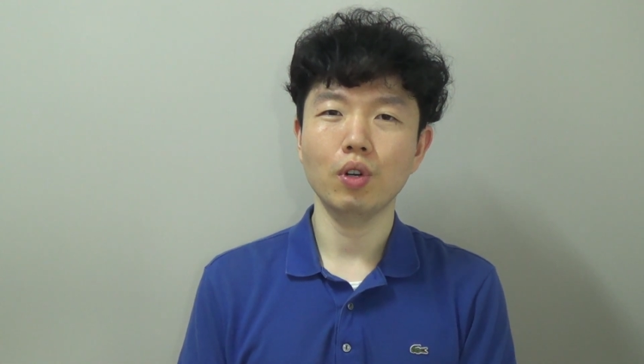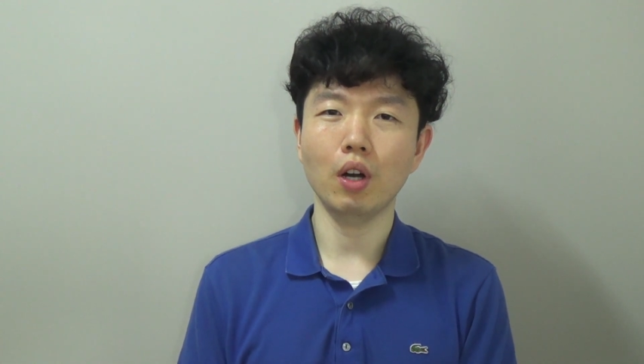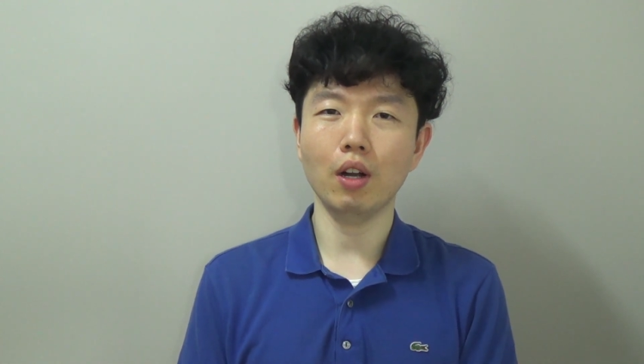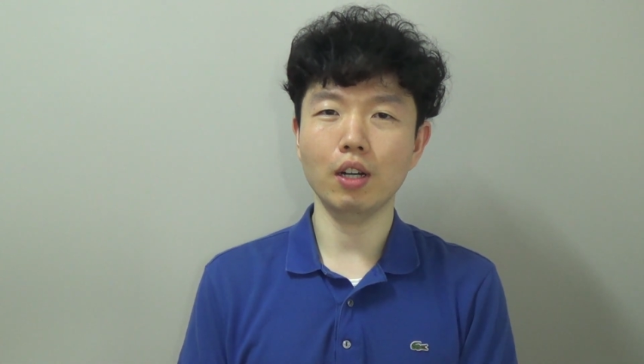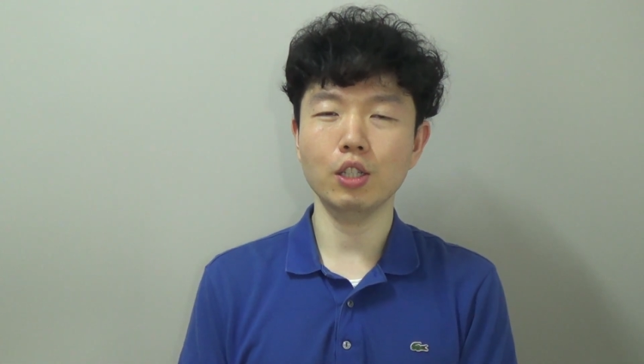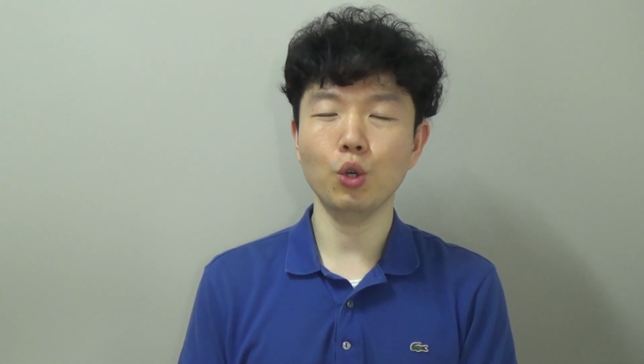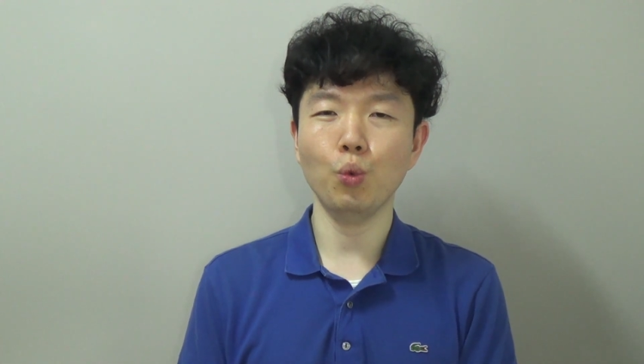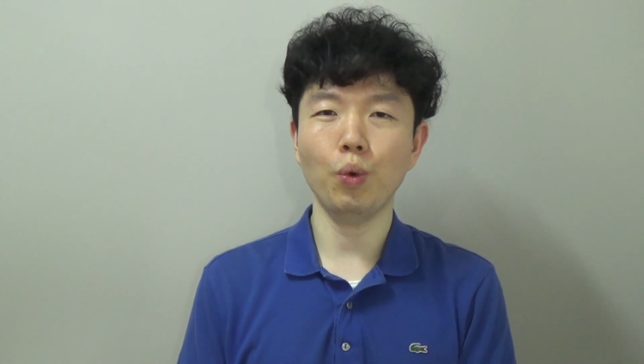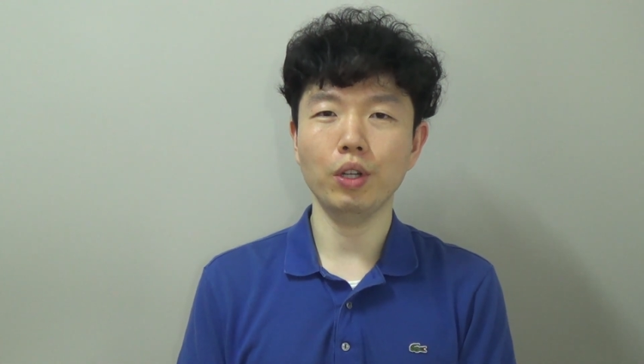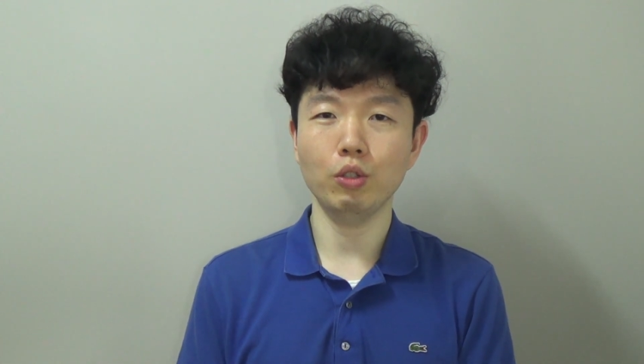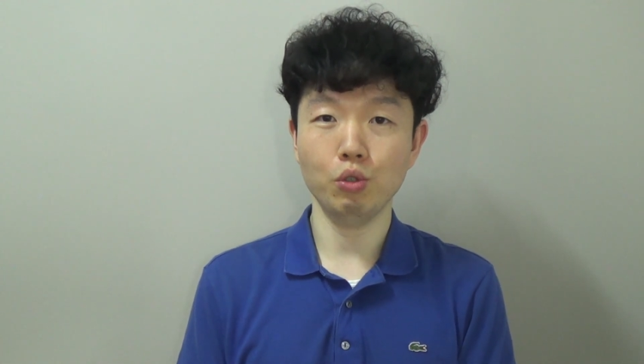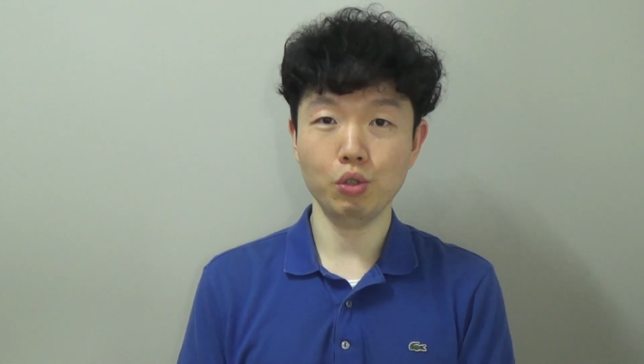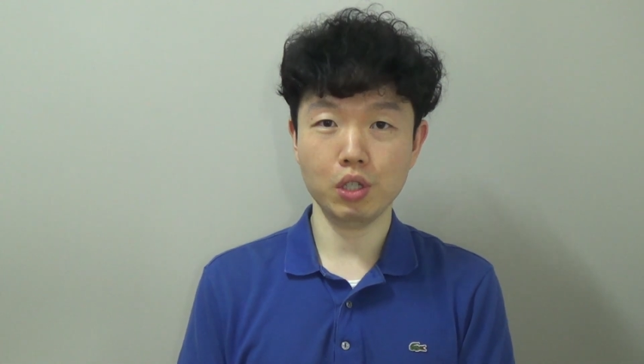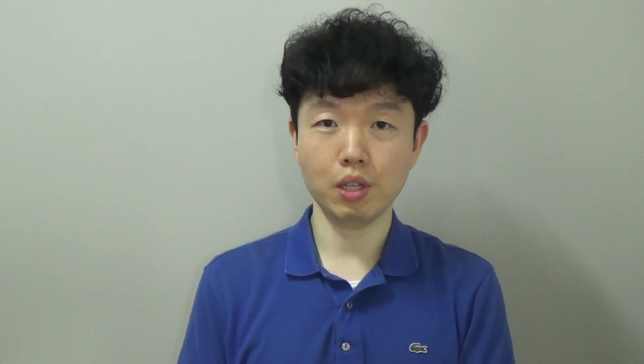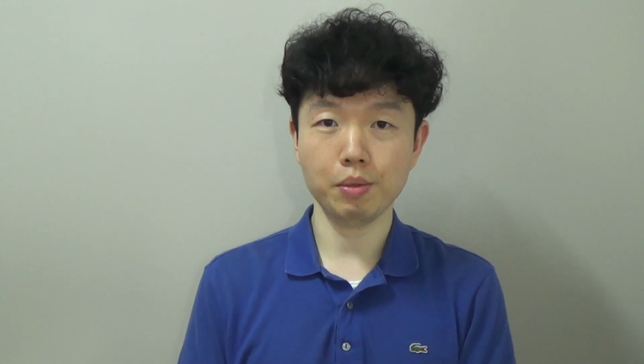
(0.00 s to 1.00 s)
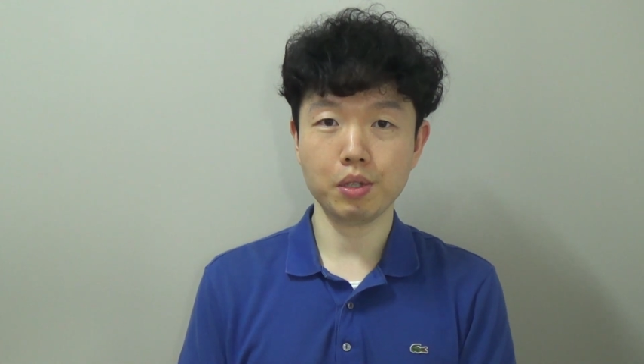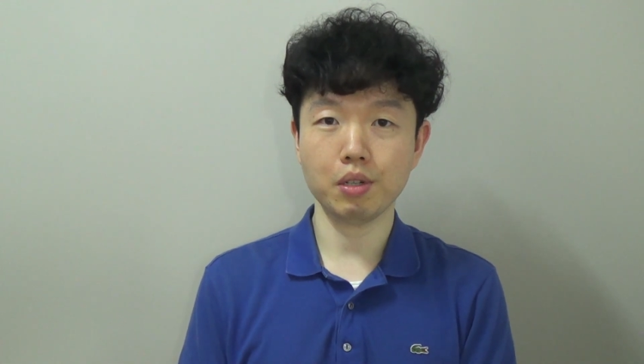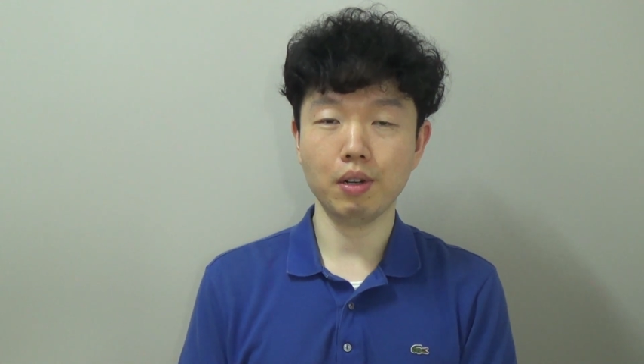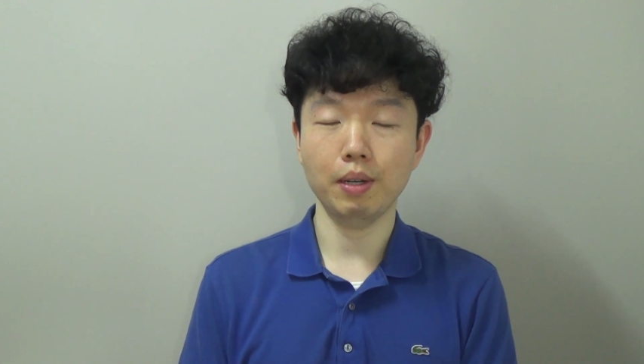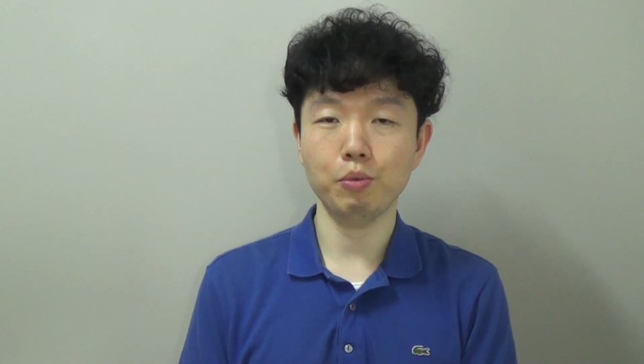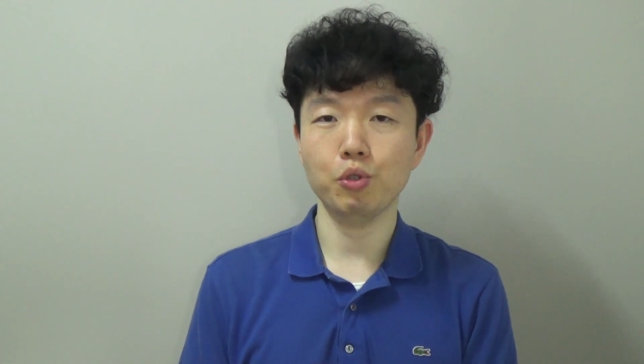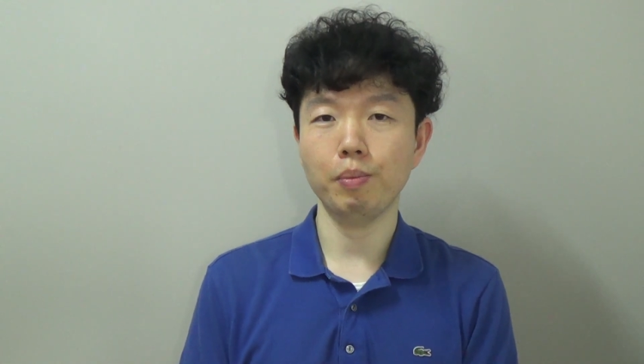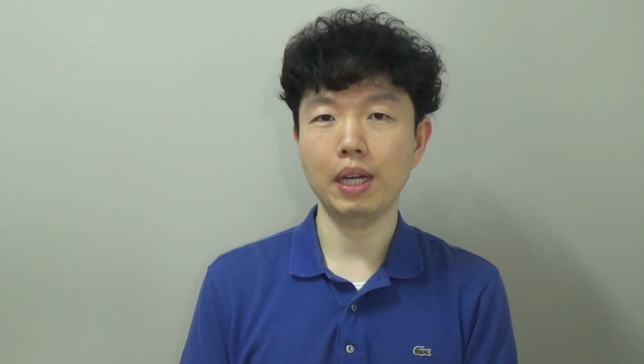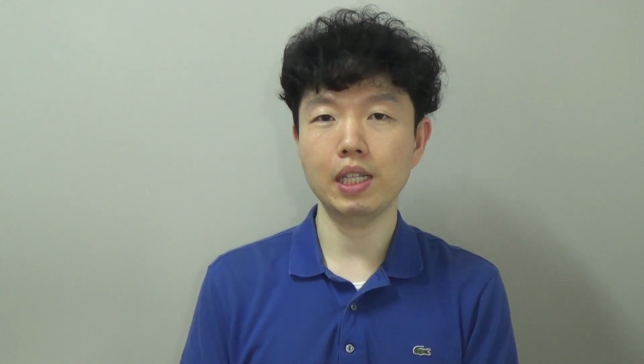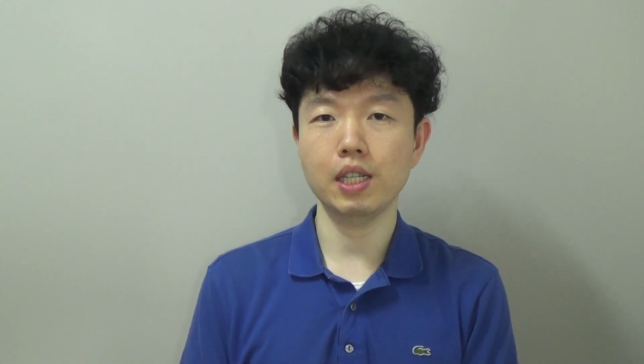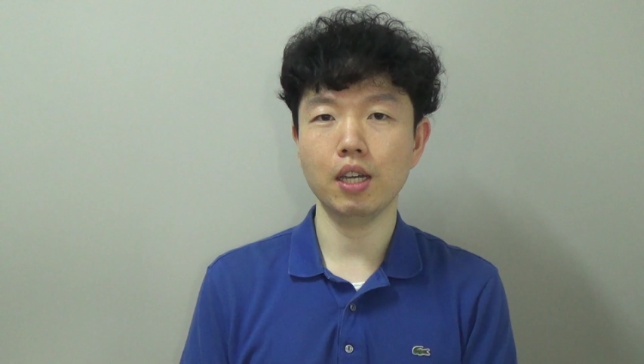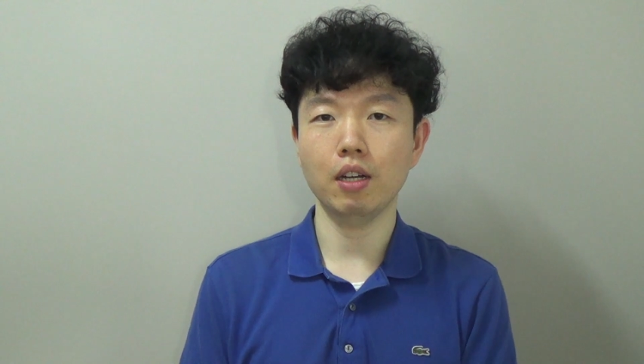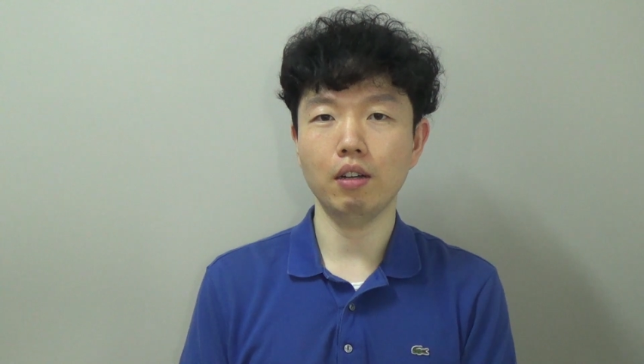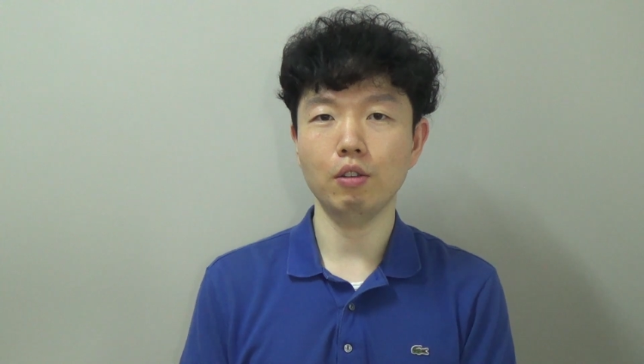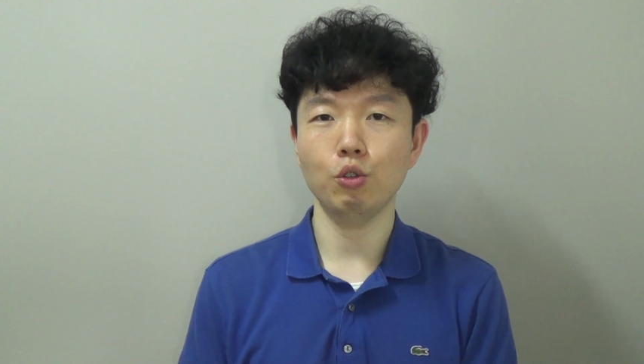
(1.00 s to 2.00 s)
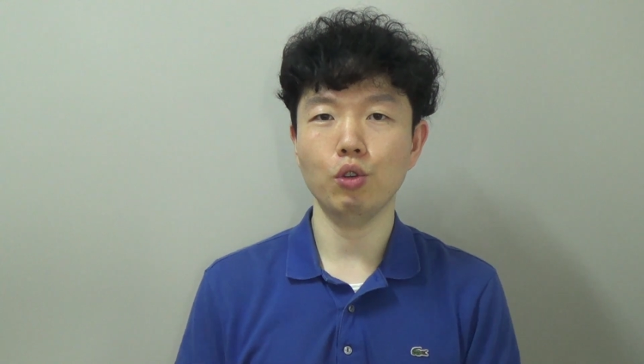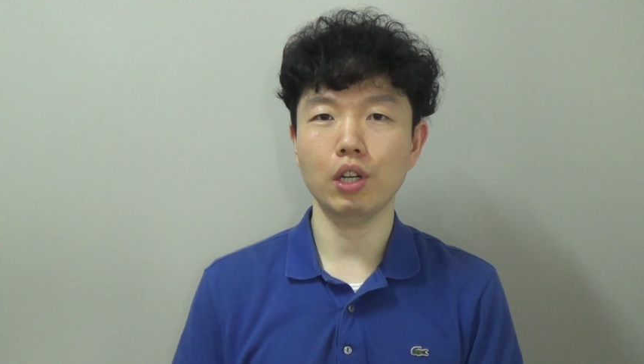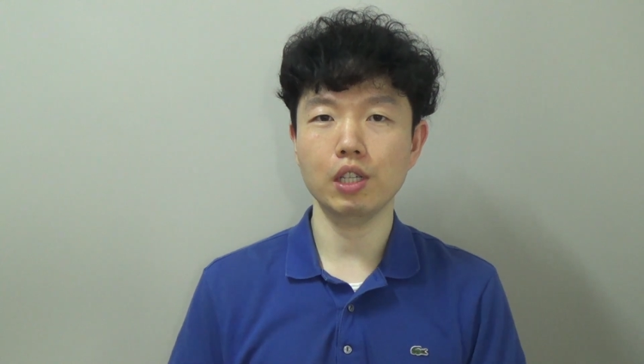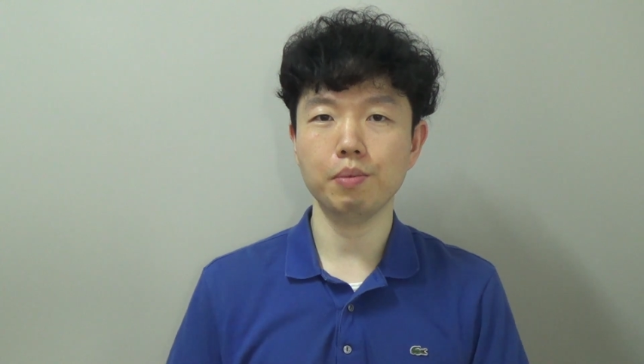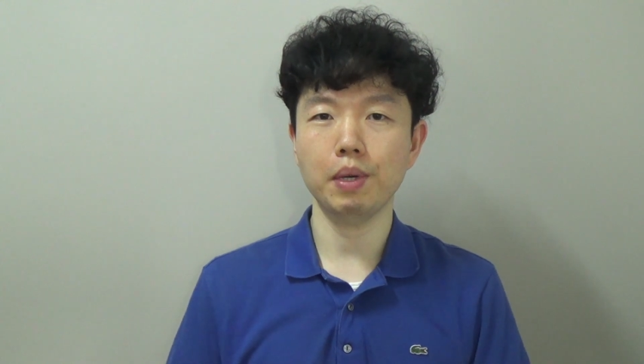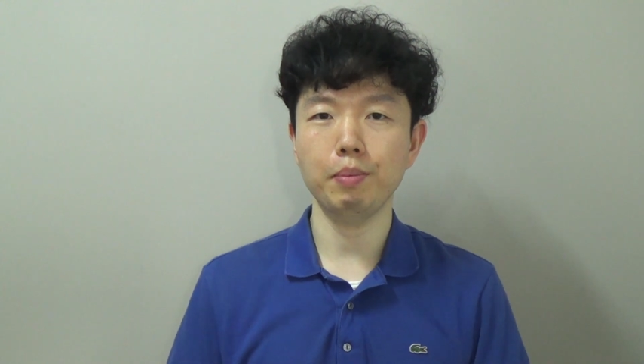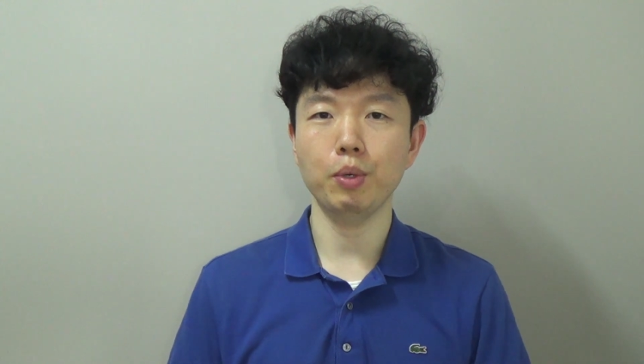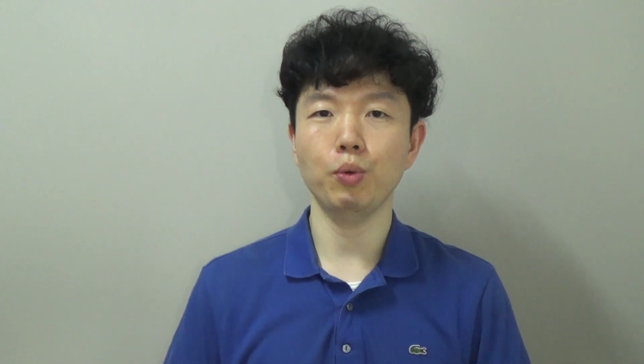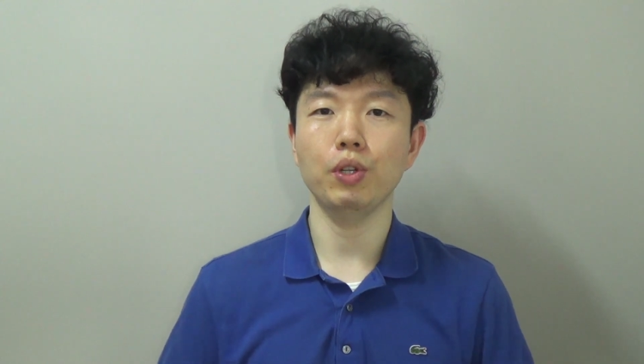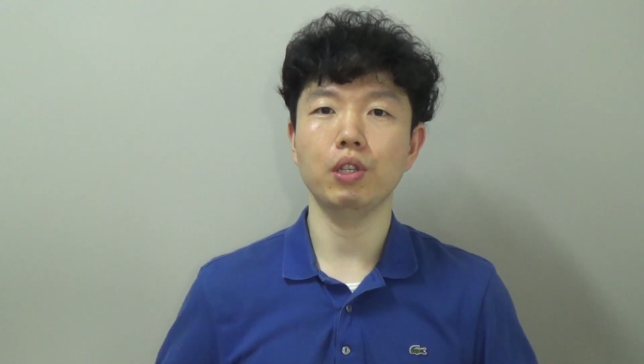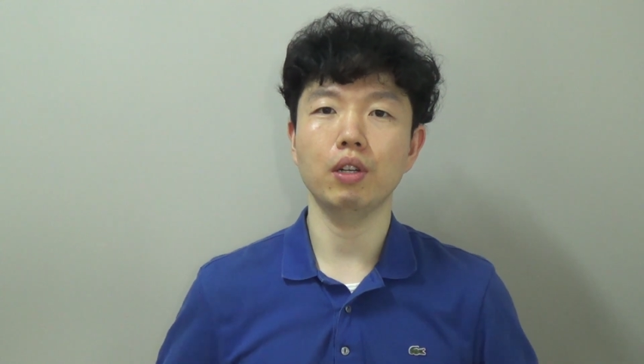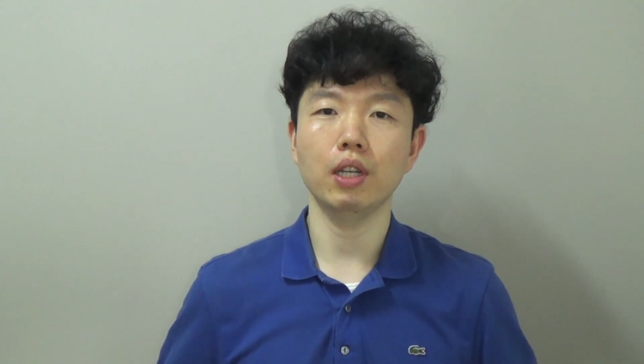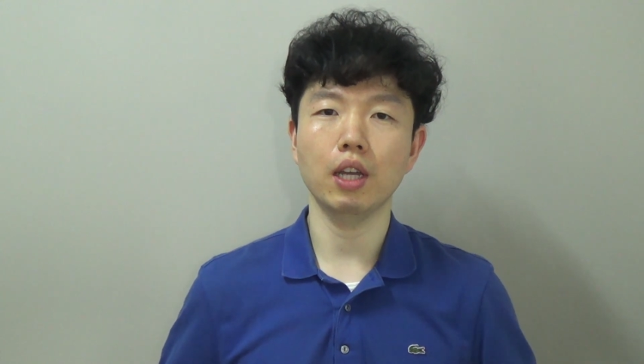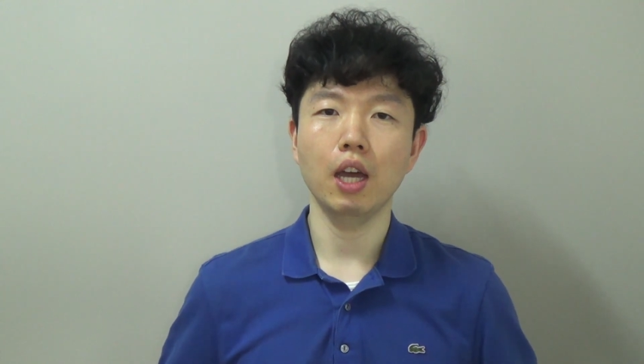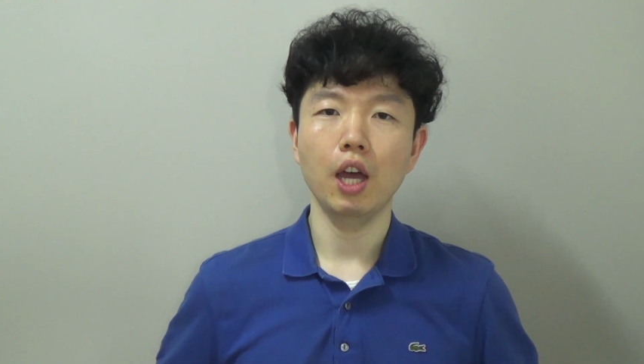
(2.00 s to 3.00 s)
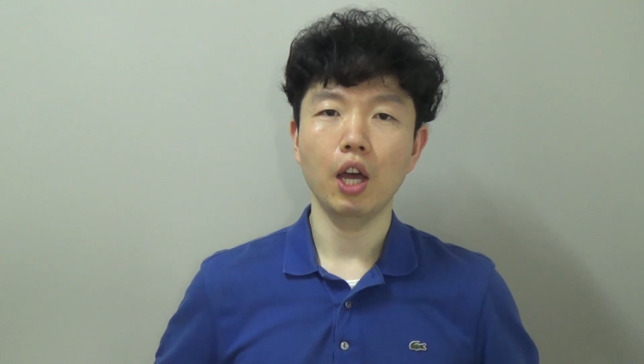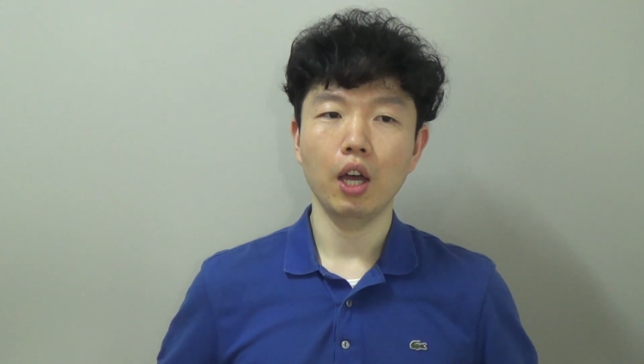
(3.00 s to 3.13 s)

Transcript: are the one who subscribed to my channel, you guys might be wondering,